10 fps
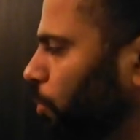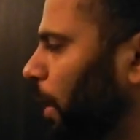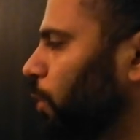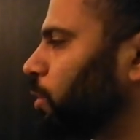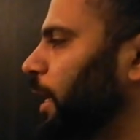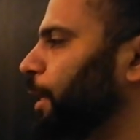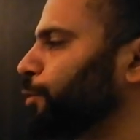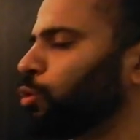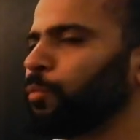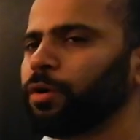about the
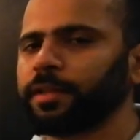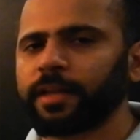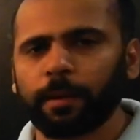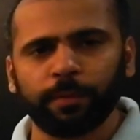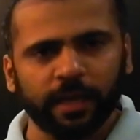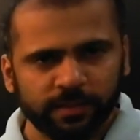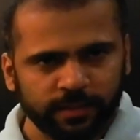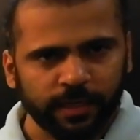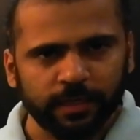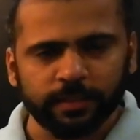antithrombotic therapy, yes,
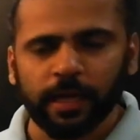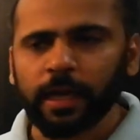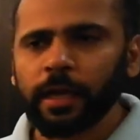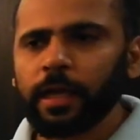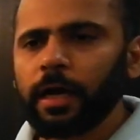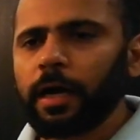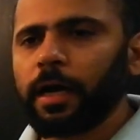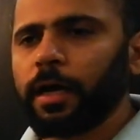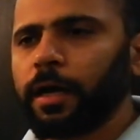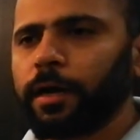there is a
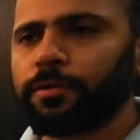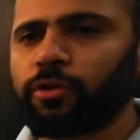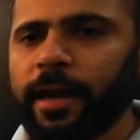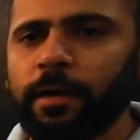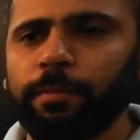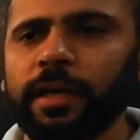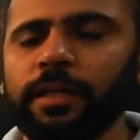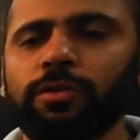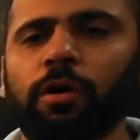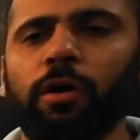trial
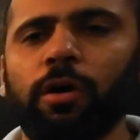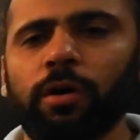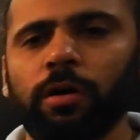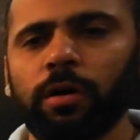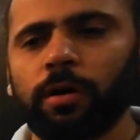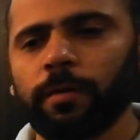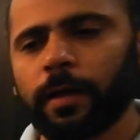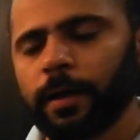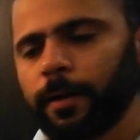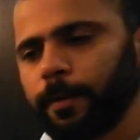based or
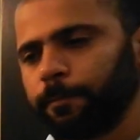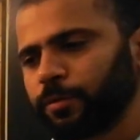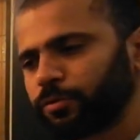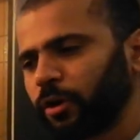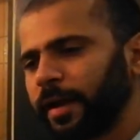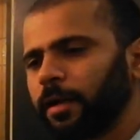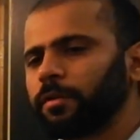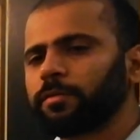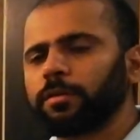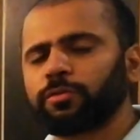
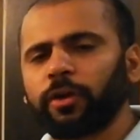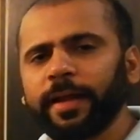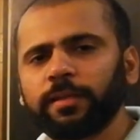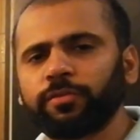trials